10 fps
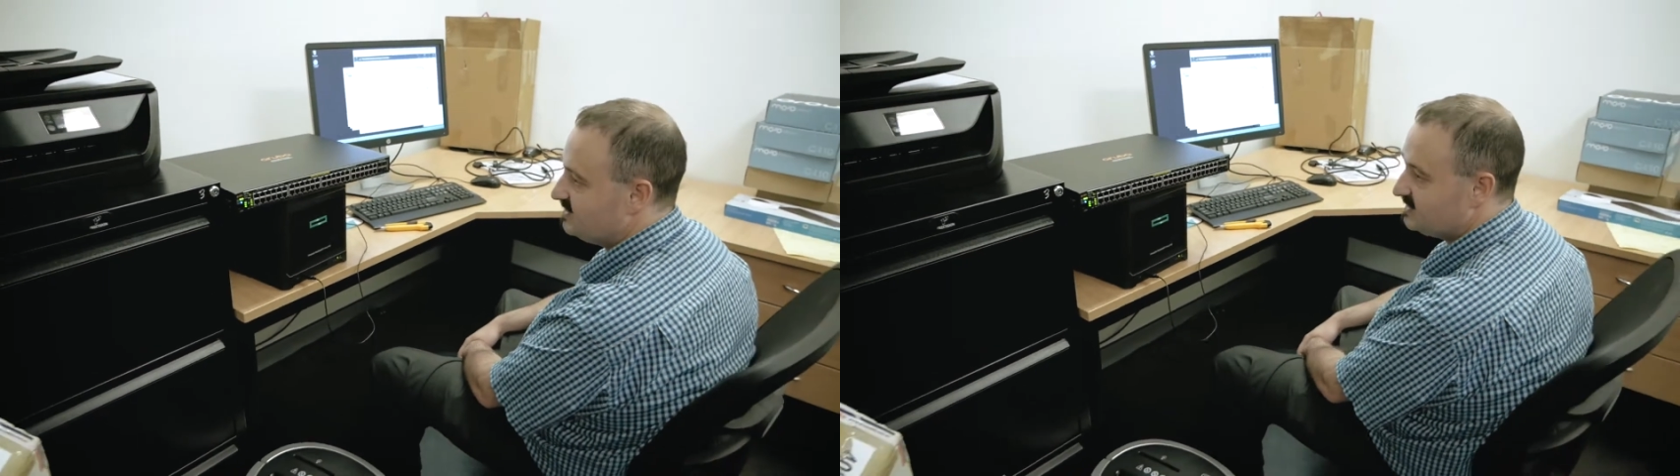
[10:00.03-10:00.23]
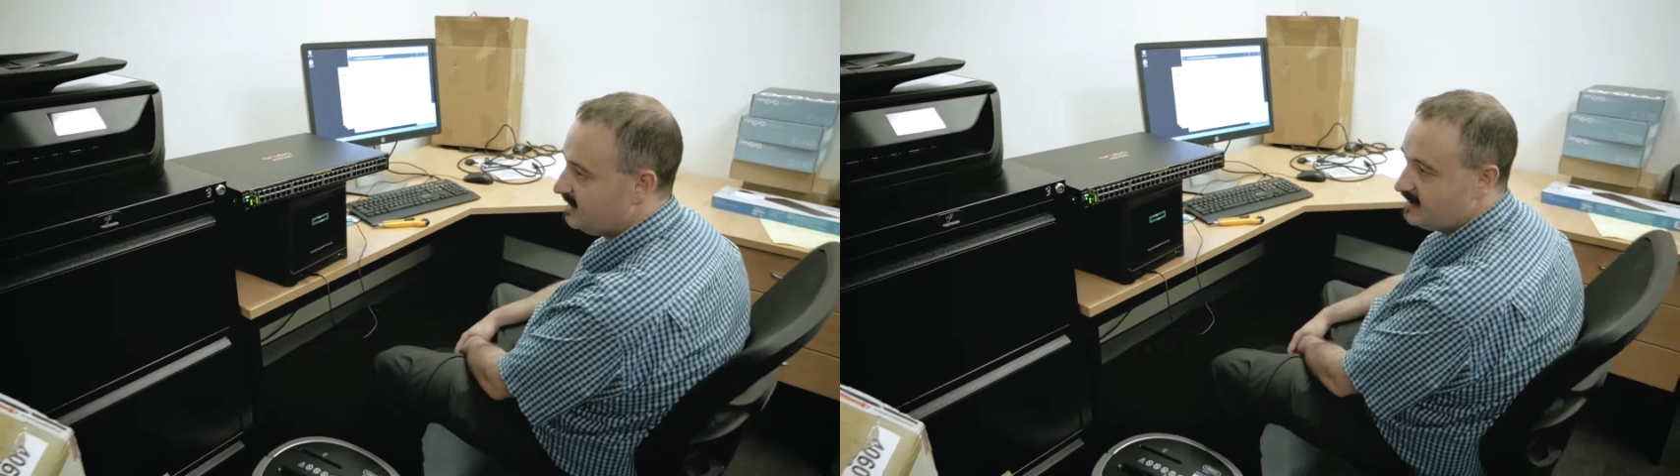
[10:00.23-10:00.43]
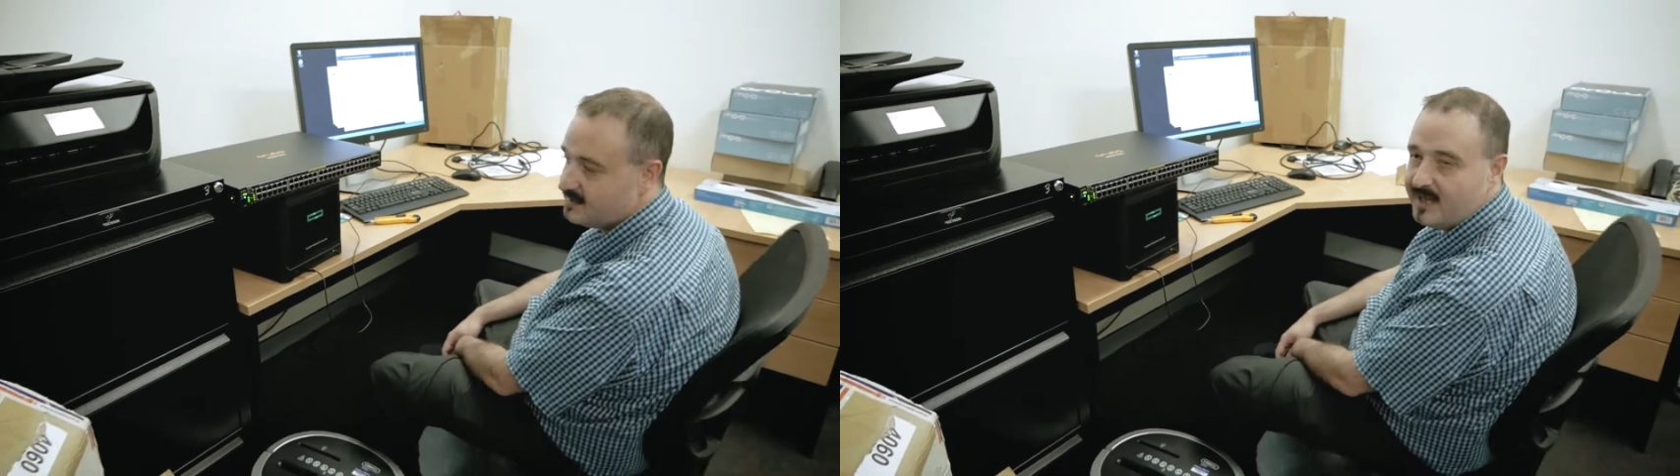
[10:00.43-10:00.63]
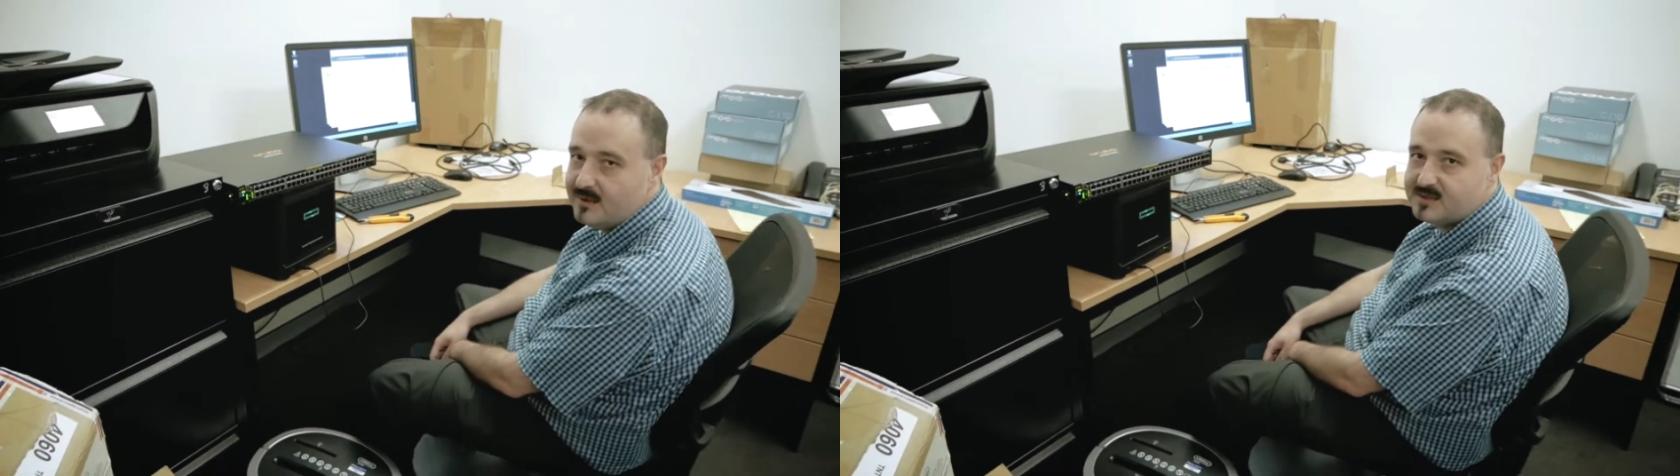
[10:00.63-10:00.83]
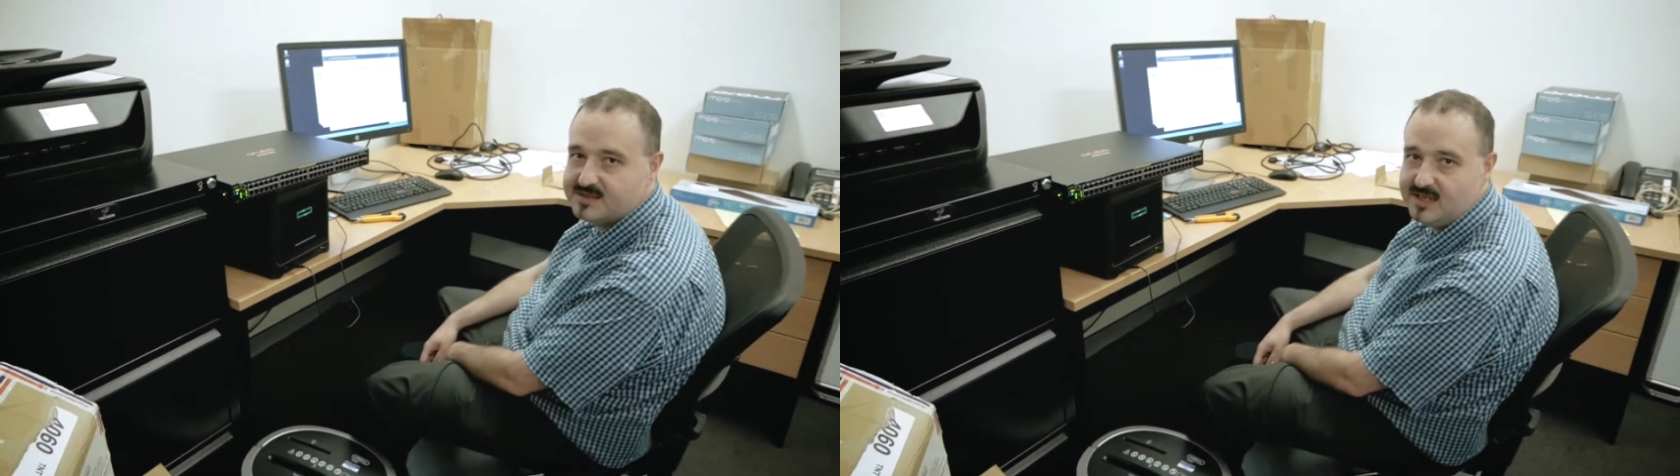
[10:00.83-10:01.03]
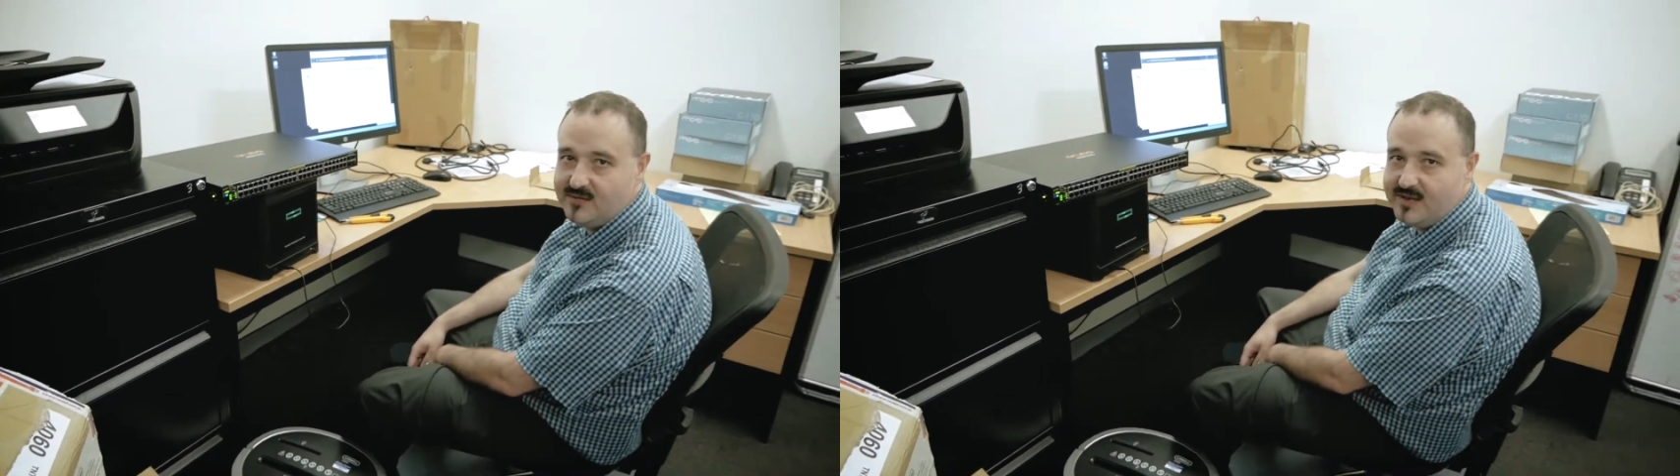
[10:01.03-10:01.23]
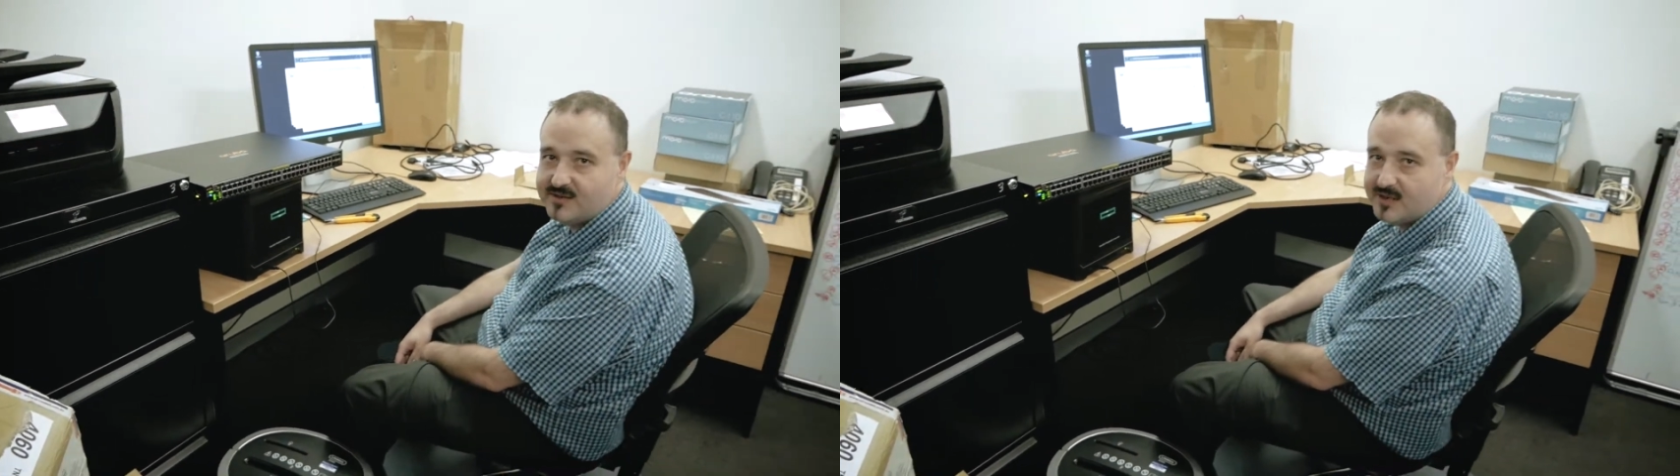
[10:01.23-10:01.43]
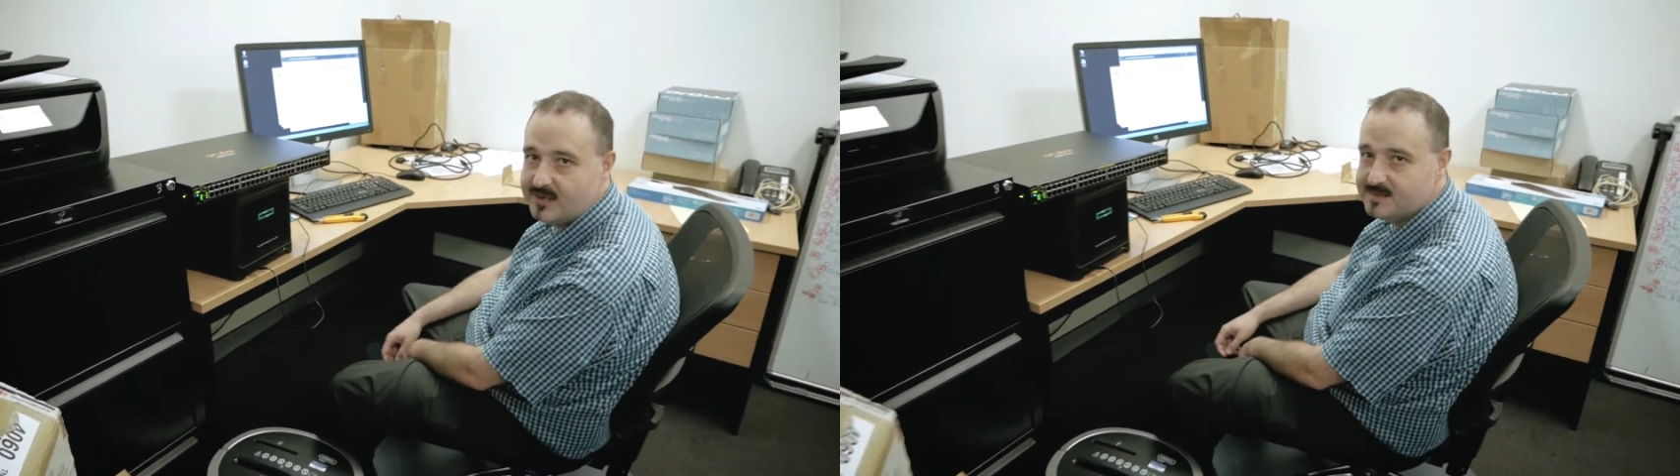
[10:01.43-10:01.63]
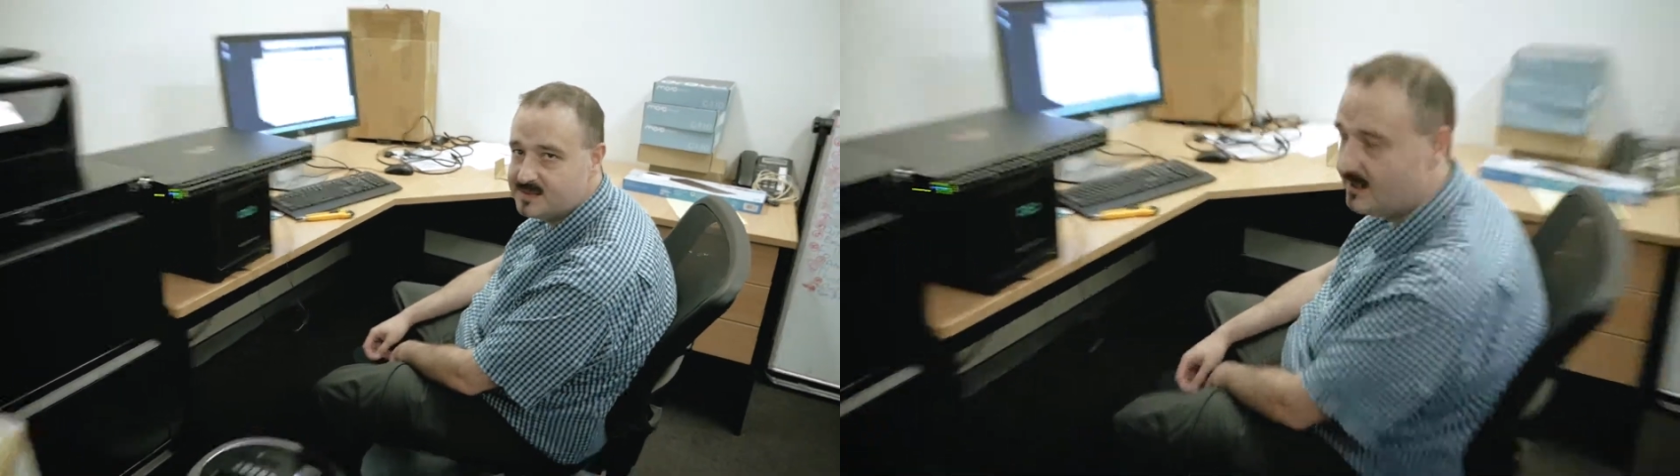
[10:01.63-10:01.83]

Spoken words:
just like in cable TV terms,